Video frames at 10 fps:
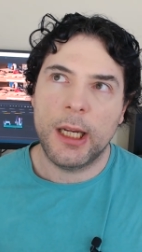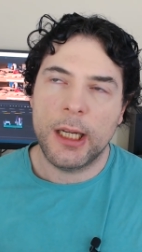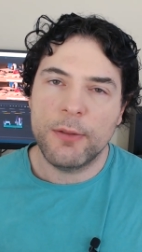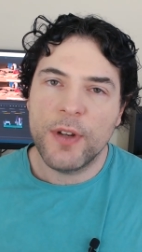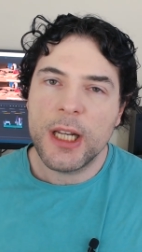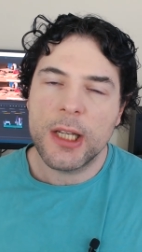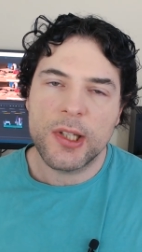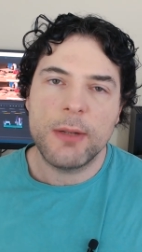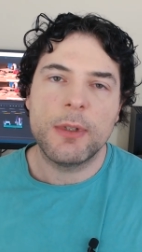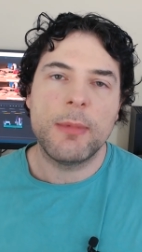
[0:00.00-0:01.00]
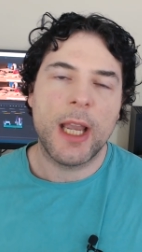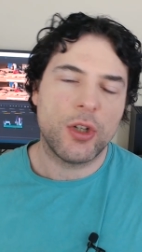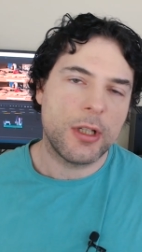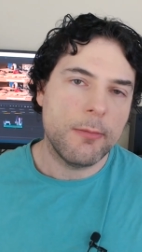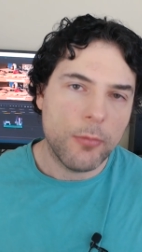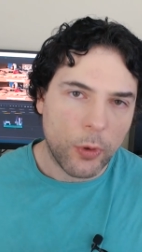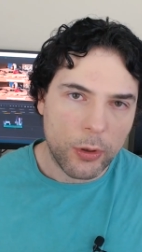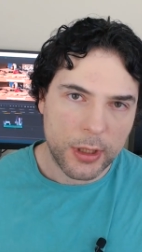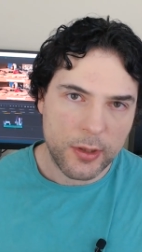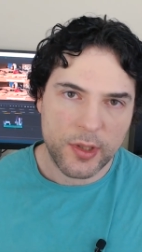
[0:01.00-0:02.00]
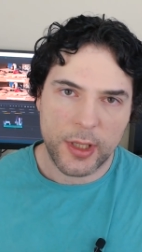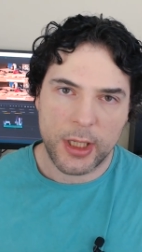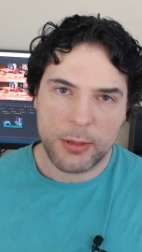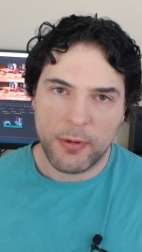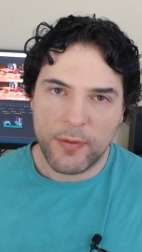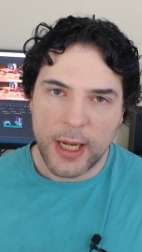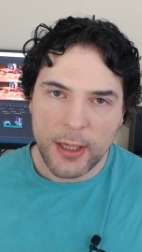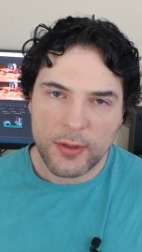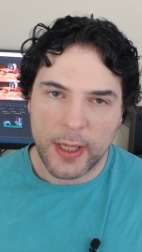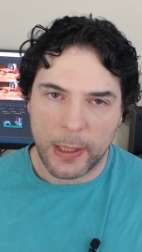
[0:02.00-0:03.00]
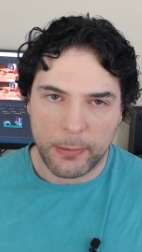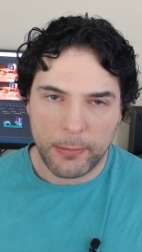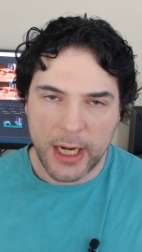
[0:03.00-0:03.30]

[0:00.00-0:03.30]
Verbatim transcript: NVIDIA seemed to be actually more concerned with Intel,